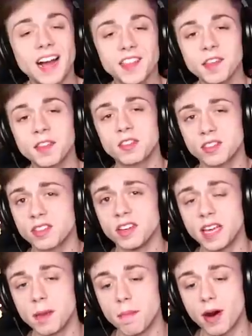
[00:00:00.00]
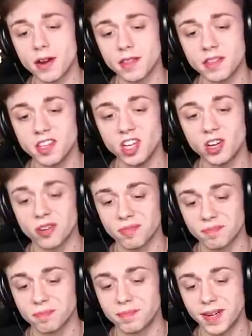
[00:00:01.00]
I think this is gonna get mod of the year
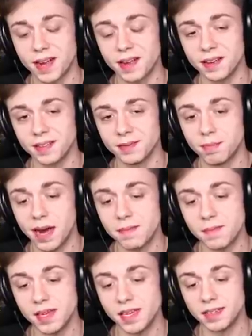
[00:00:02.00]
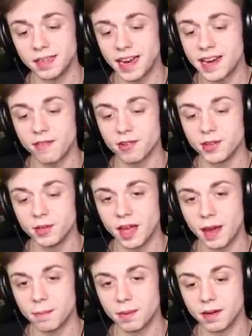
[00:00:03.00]
by by me. I never do
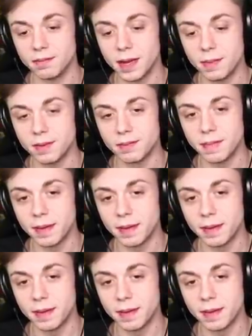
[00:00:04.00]
that, but maybe